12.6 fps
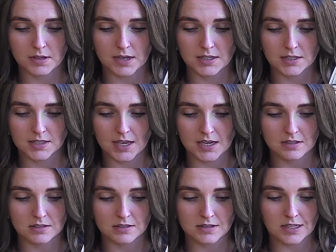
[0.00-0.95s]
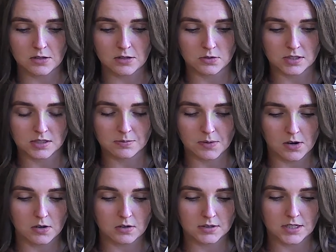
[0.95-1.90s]
In his hands, he holds a
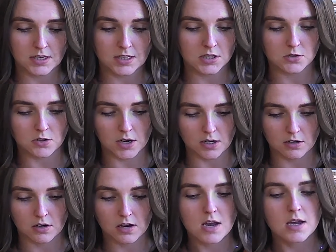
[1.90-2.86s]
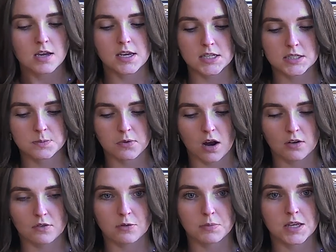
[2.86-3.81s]
small tea strainer he has
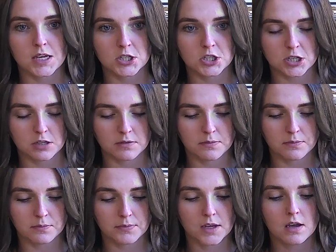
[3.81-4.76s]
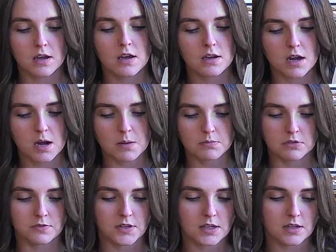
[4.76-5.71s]
brought from the kitchen. Come,
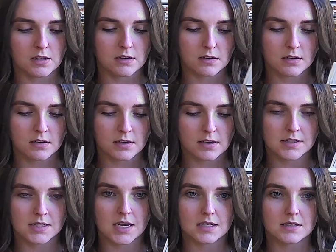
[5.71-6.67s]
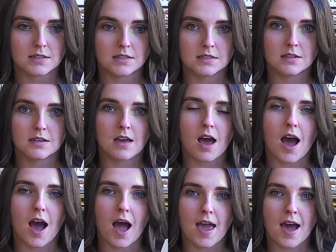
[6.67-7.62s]
Ravi, he says.
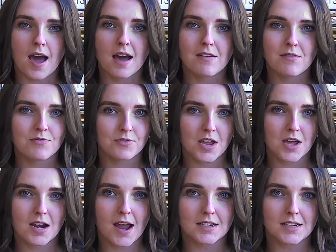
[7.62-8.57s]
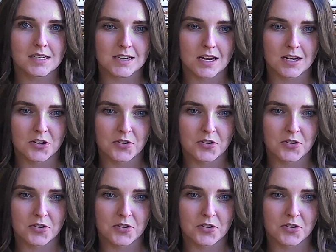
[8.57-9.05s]
I have an idea.